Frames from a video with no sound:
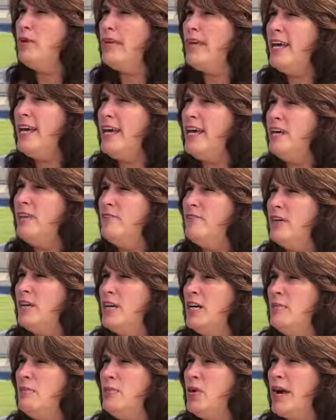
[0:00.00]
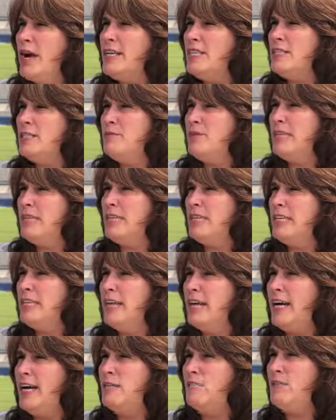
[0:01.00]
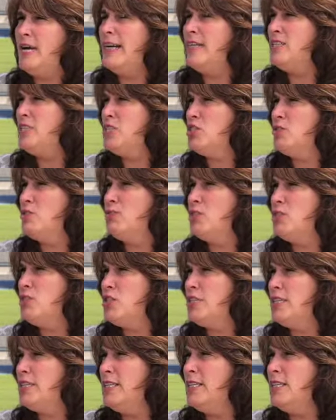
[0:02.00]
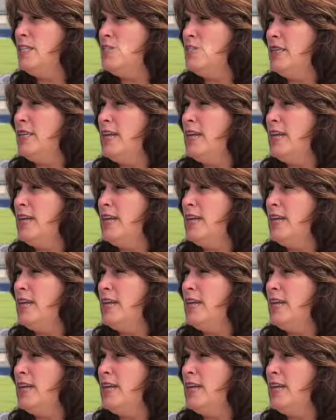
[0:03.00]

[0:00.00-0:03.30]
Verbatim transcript: we have uh, approximately on my distribution list,